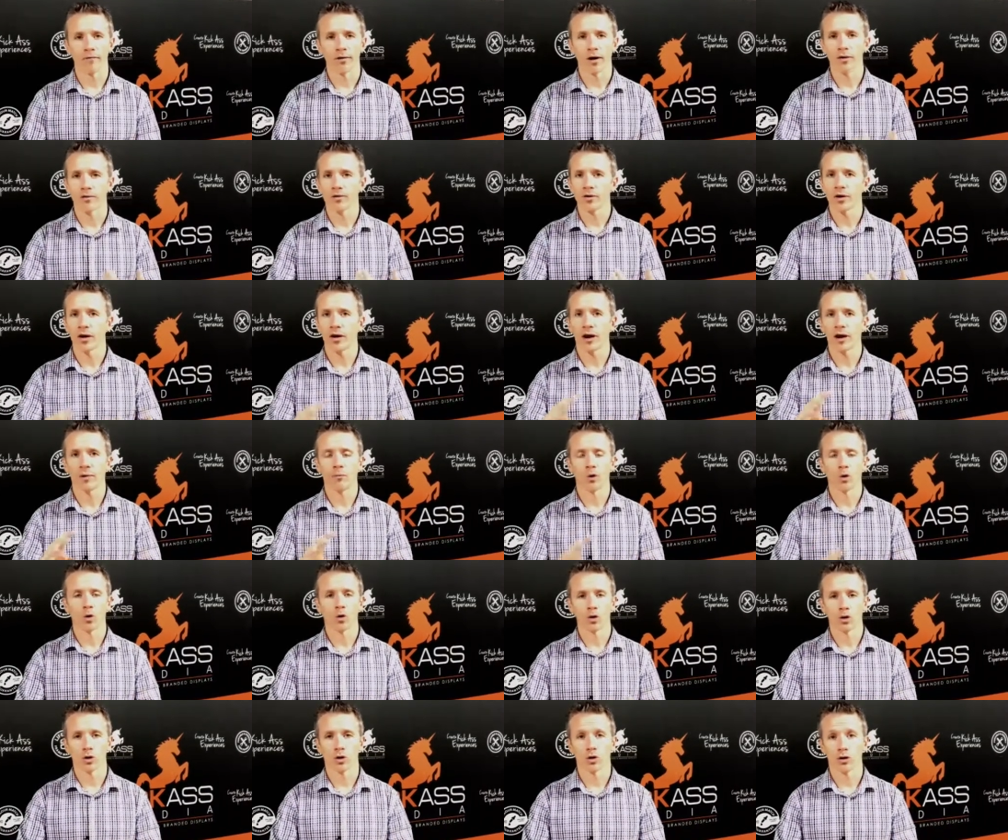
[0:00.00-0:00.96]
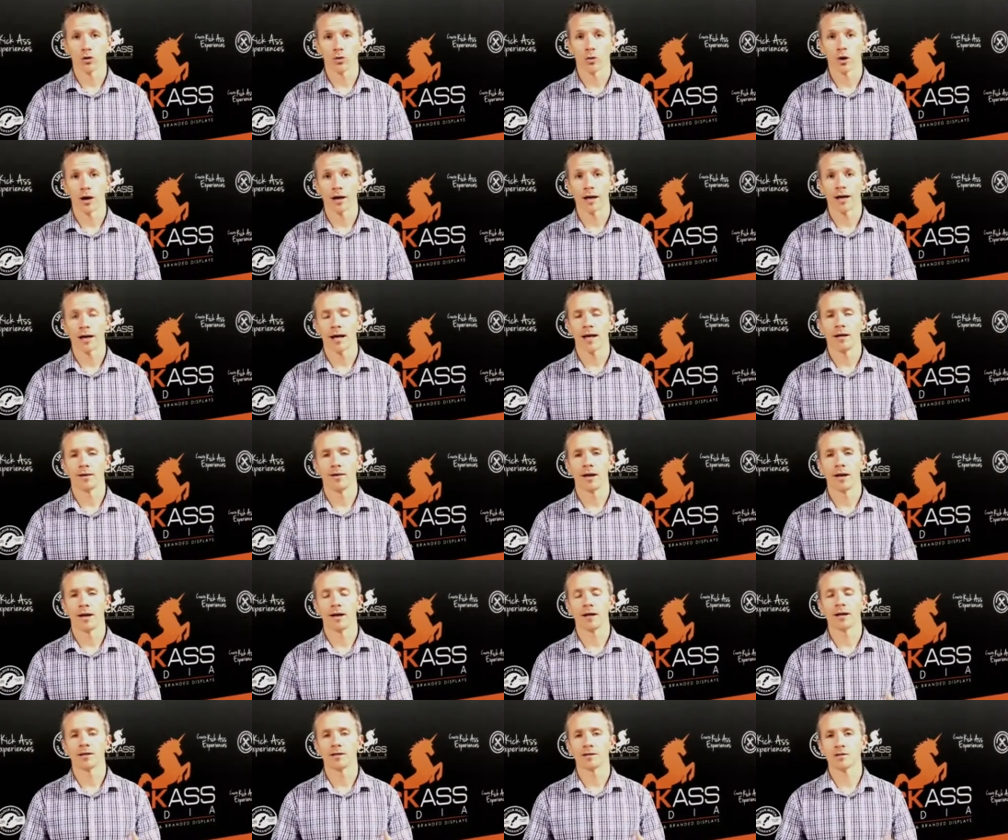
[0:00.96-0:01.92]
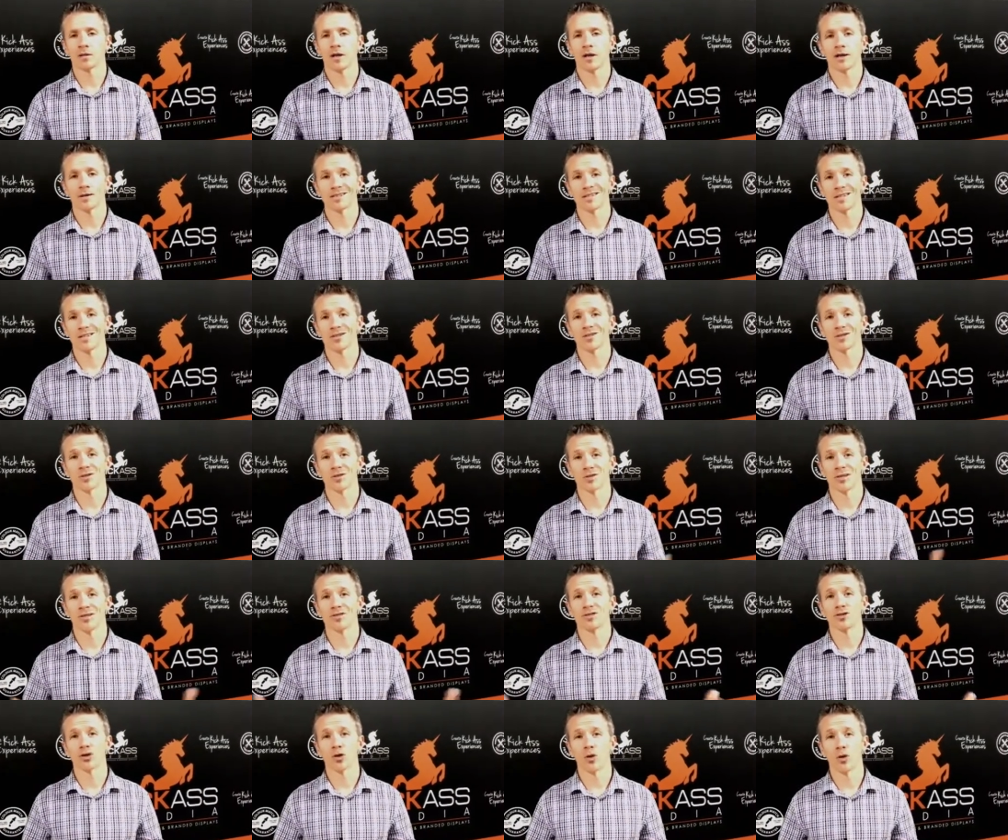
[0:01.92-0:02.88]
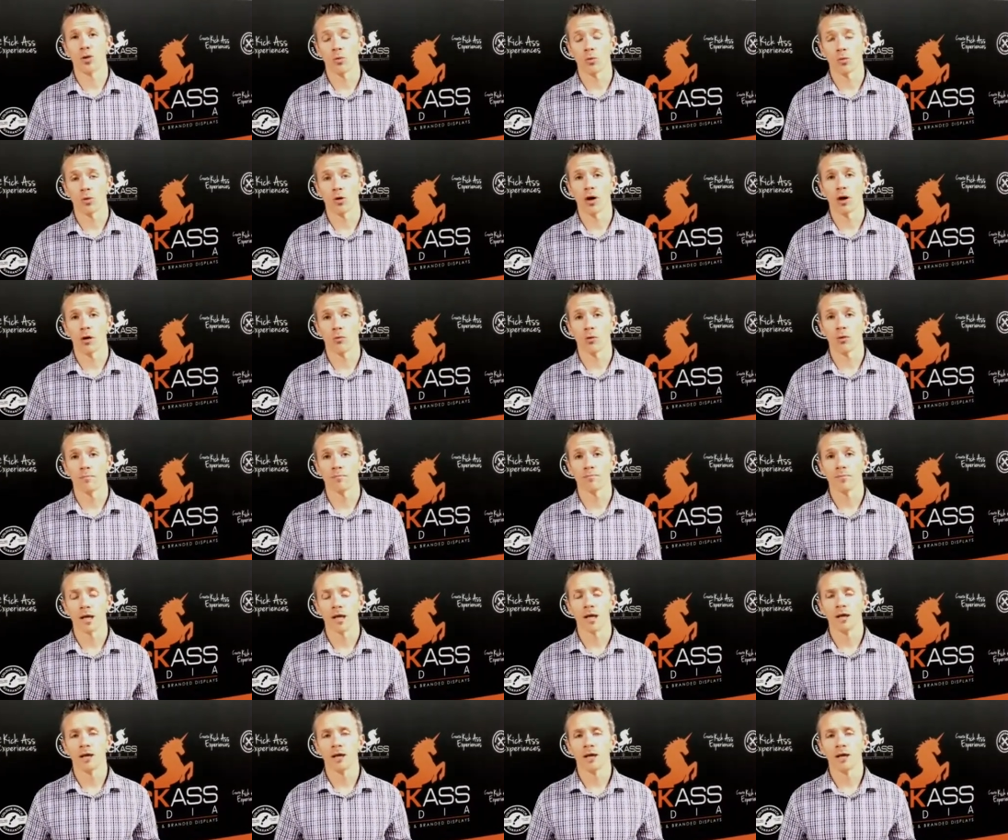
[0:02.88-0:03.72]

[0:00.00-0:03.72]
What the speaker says: on time or look right, and that it's your own problem.